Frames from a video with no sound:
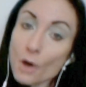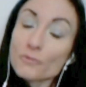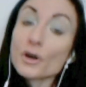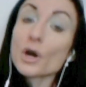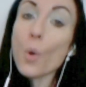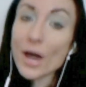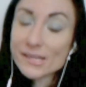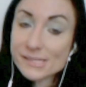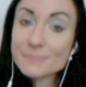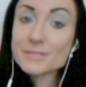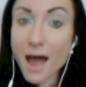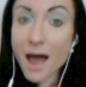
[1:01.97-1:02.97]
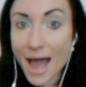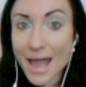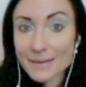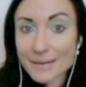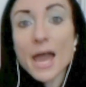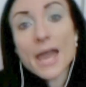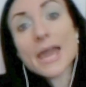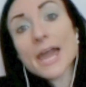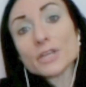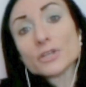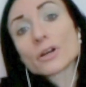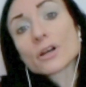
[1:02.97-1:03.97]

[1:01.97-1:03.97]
for quite some time and you're